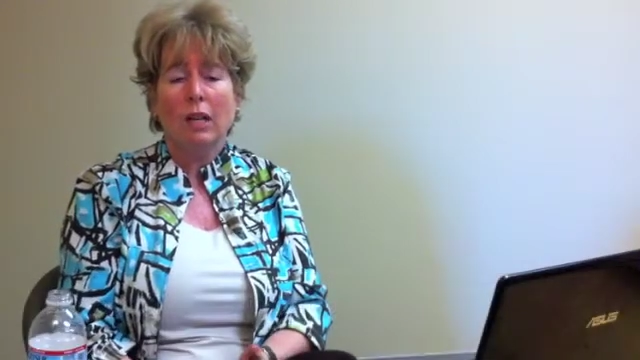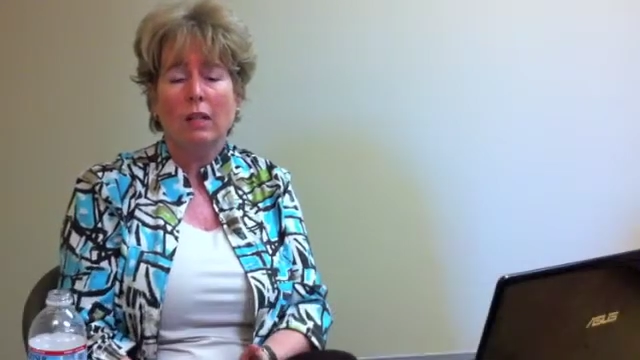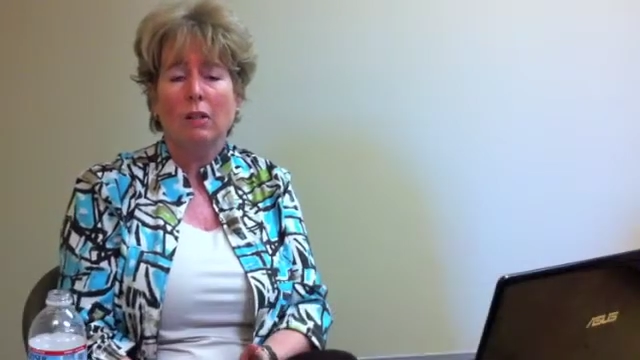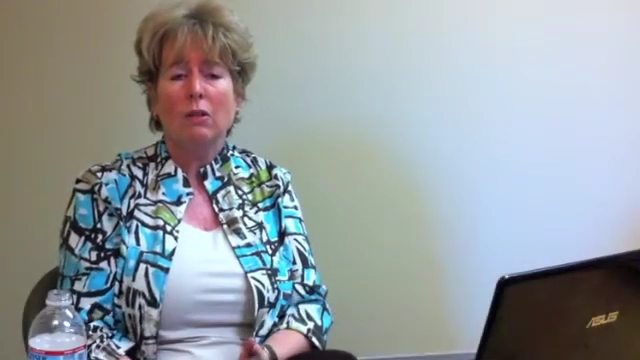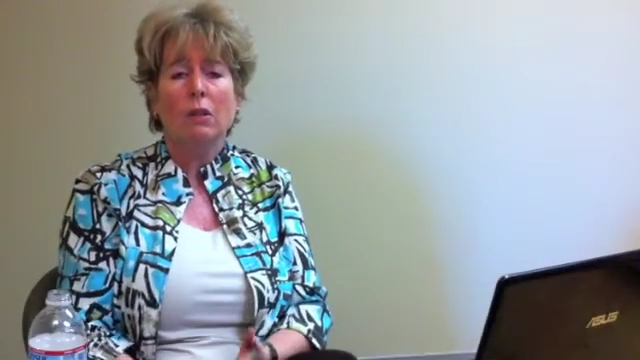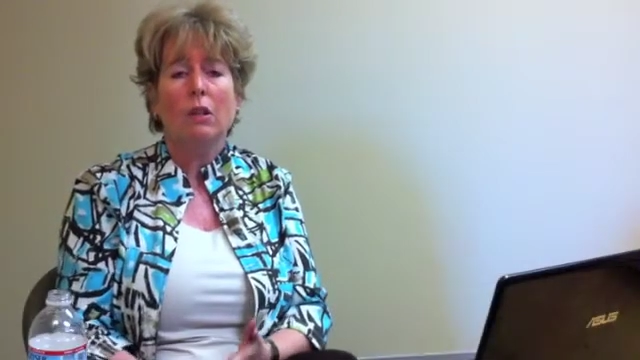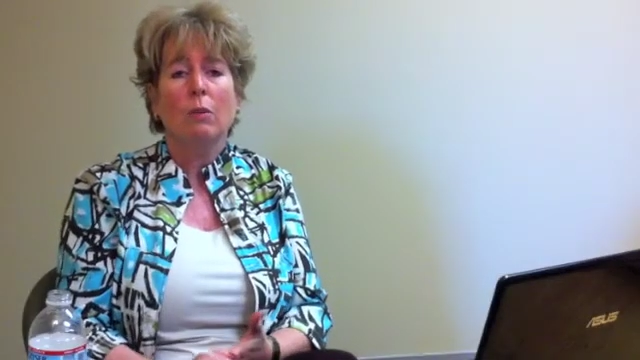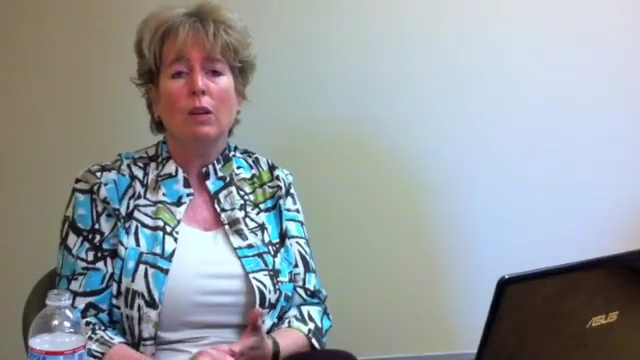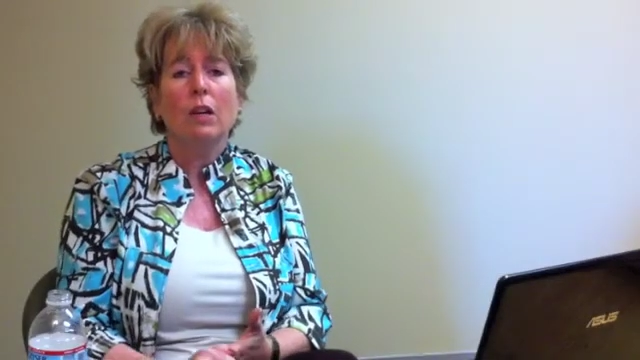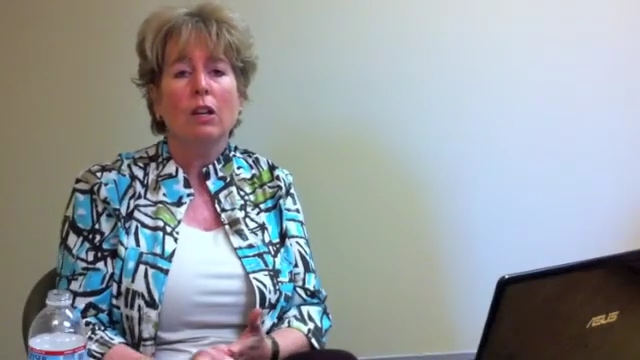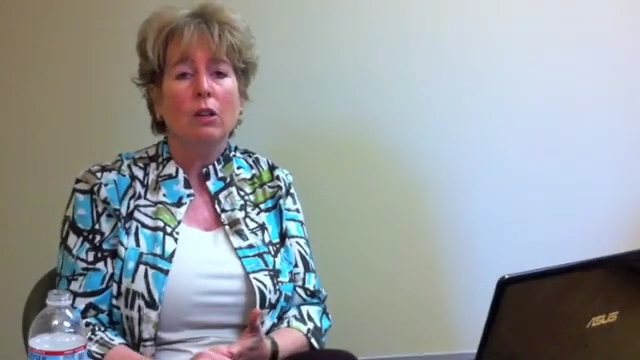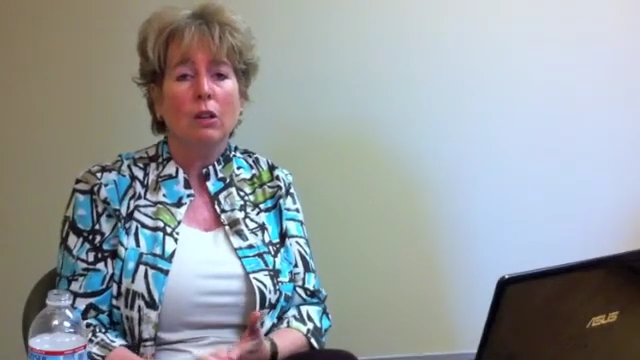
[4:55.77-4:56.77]
and there's going to
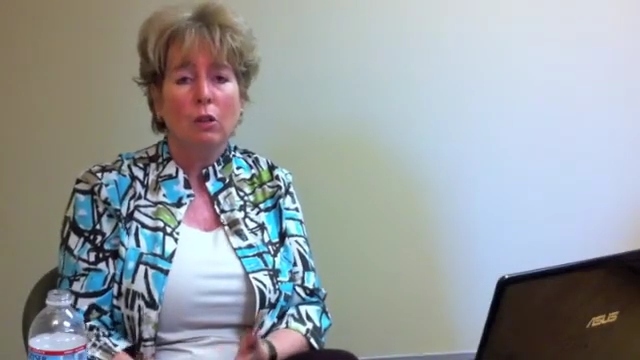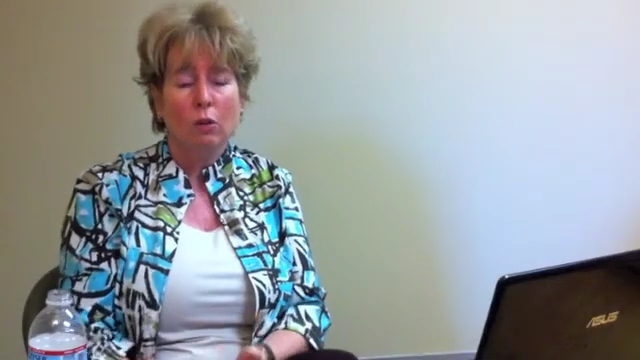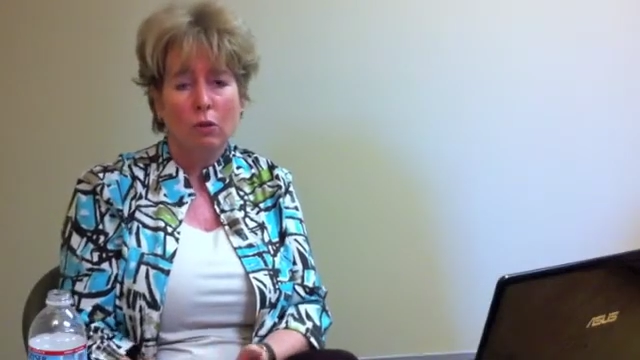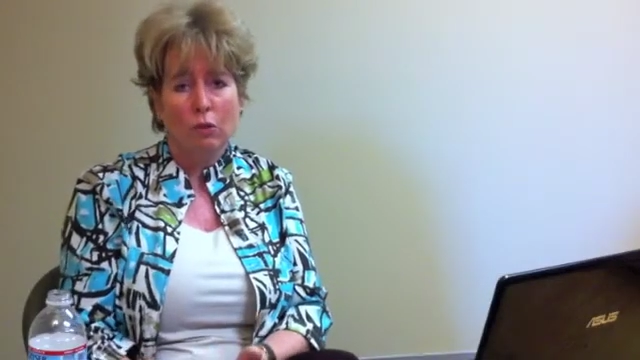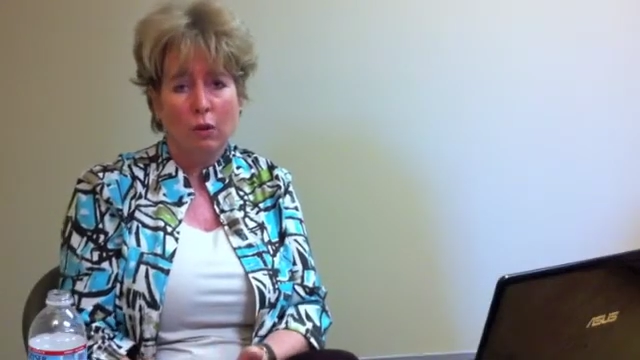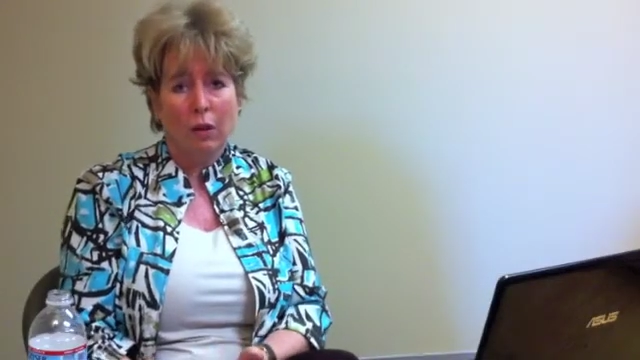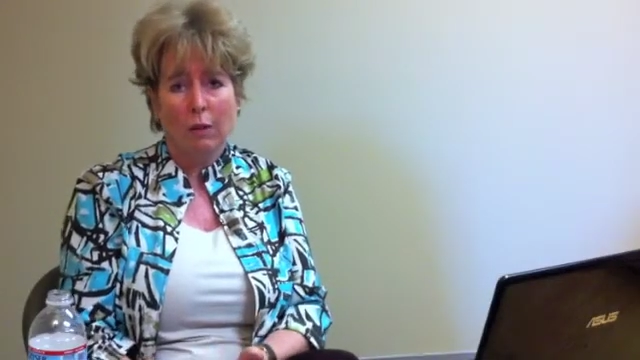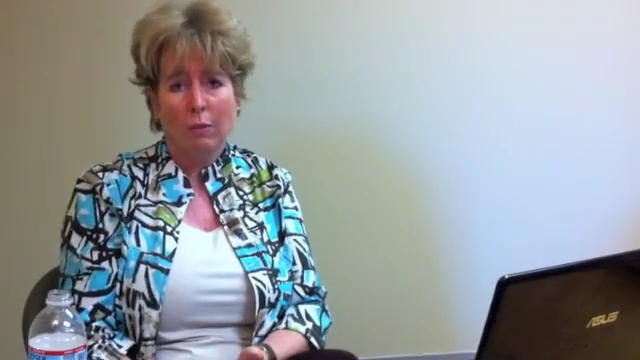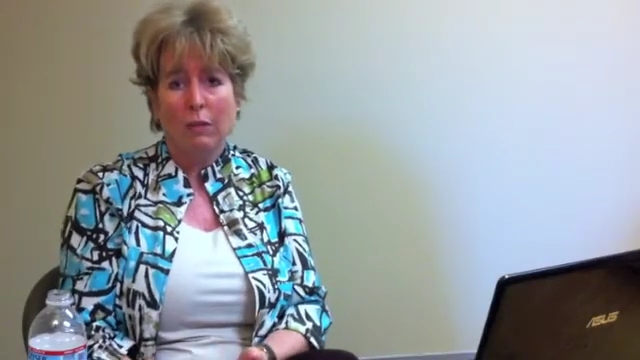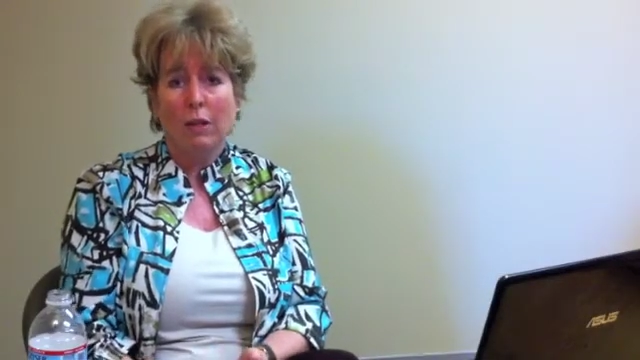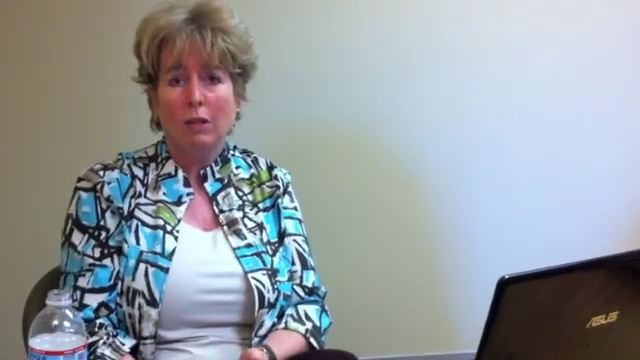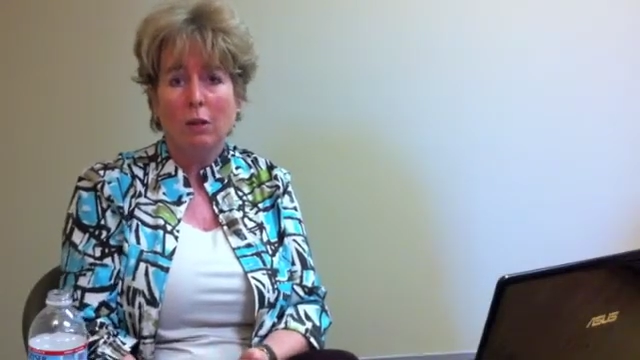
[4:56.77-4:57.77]
be a huge volume
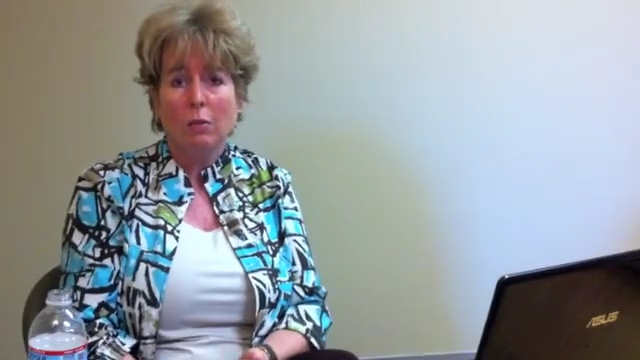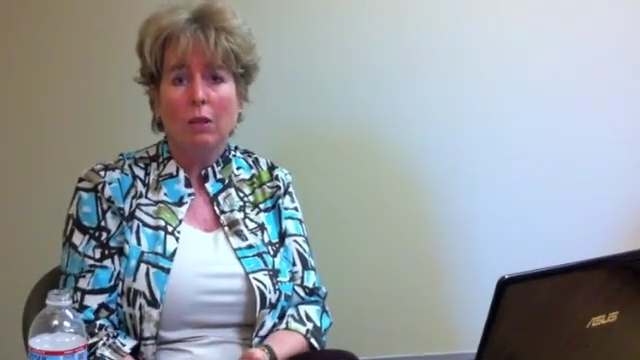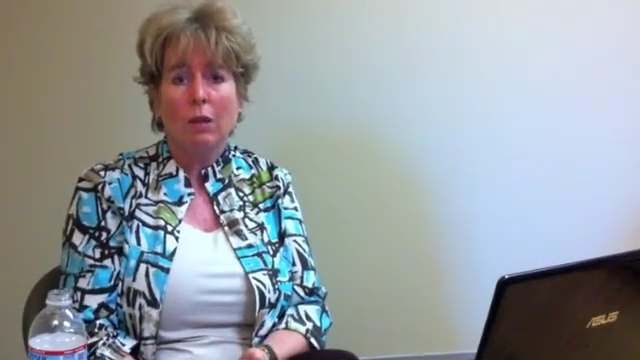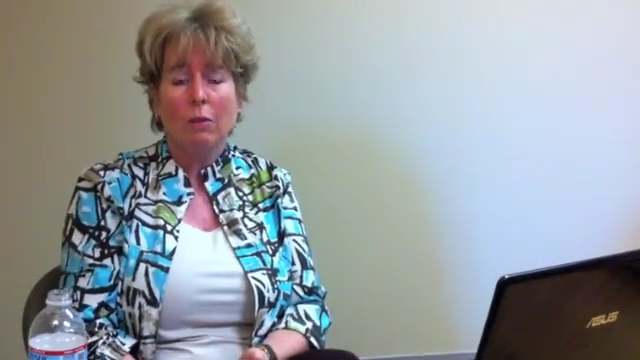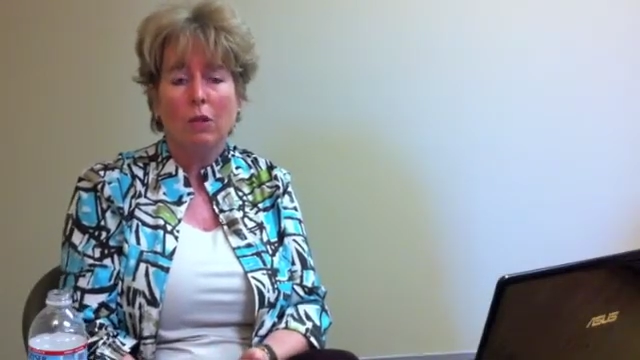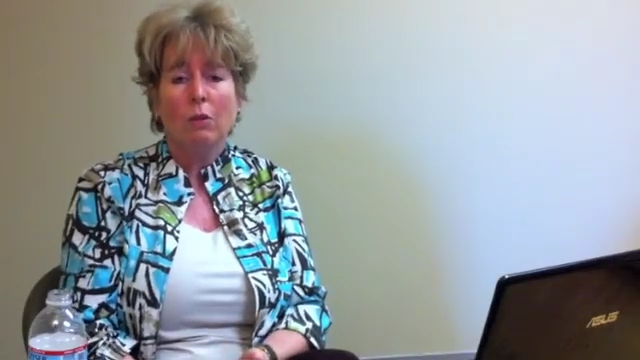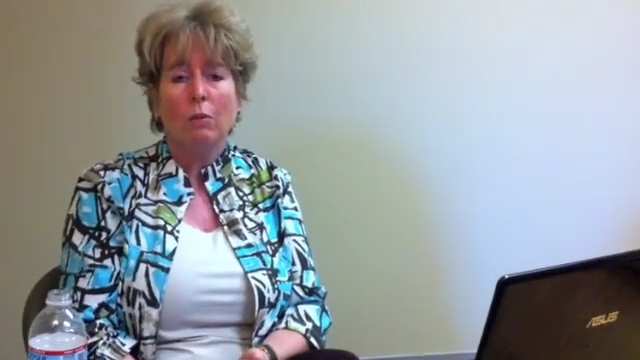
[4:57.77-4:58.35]
of these homes coming to